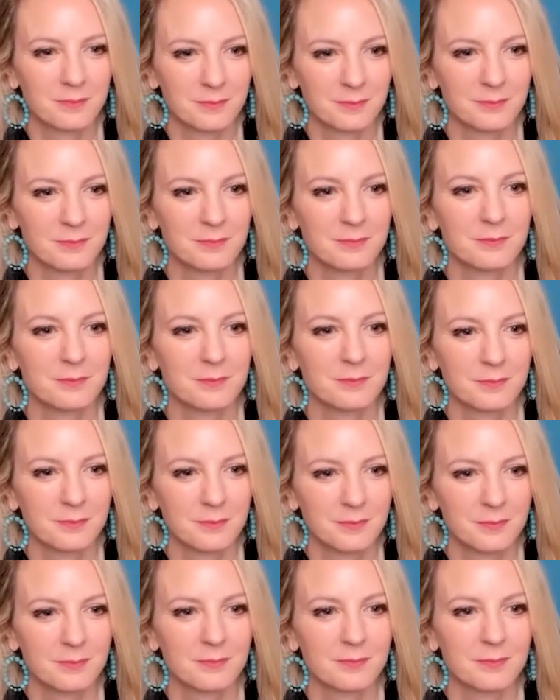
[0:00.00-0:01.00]

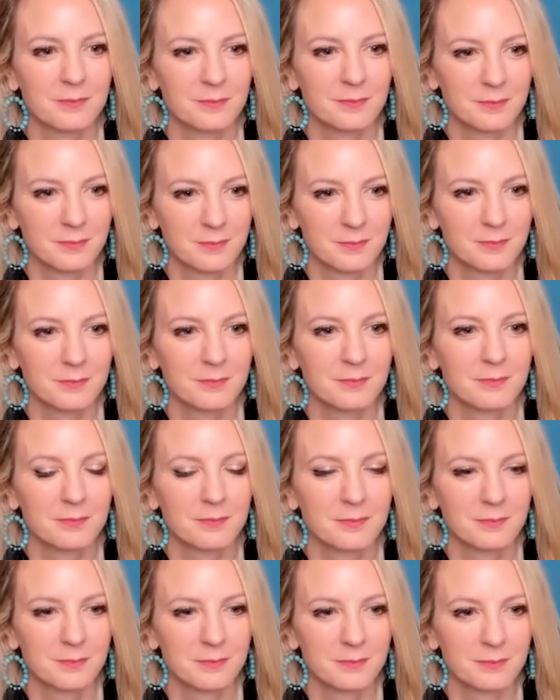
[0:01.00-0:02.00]

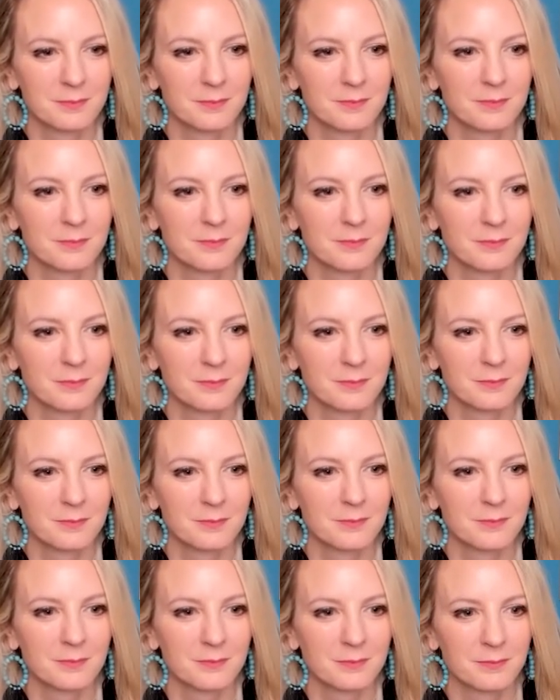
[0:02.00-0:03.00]

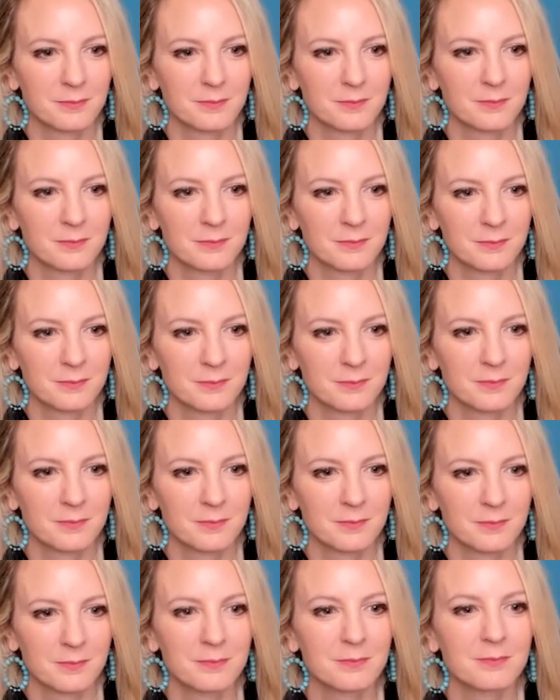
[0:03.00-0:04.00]

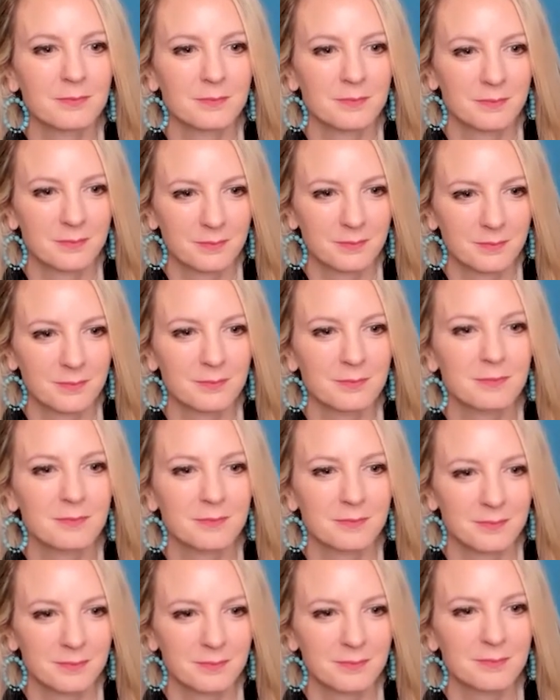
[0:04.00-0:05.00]

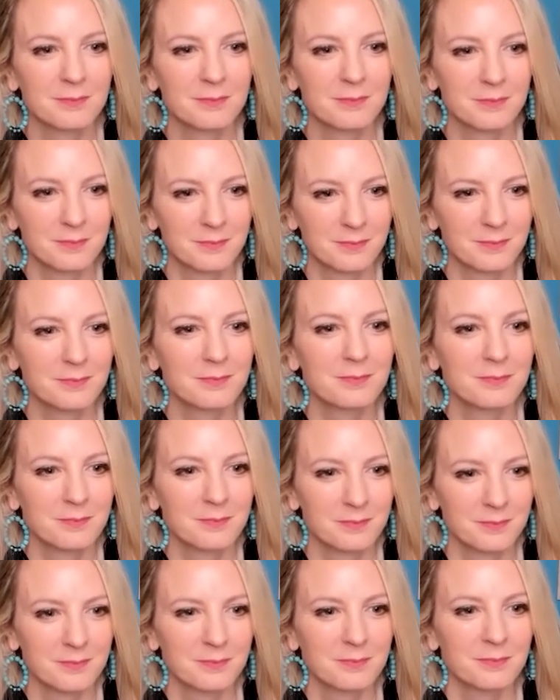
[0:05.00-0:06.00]

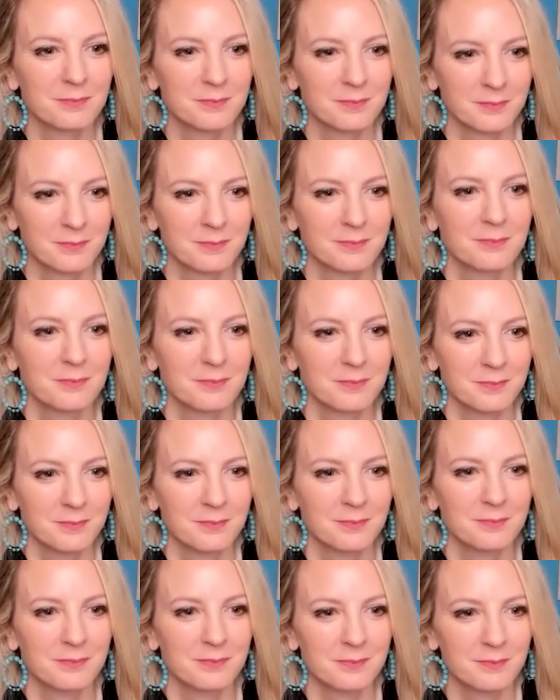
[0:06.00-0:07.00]

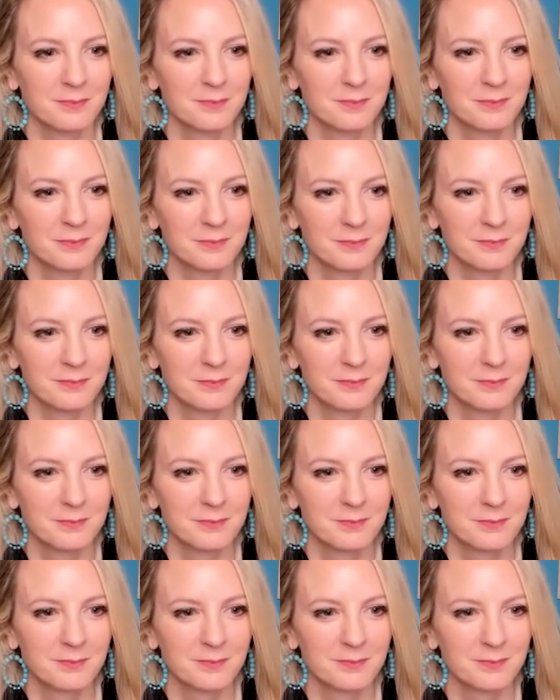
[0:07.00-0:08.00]
No words are spoken by the person on screen.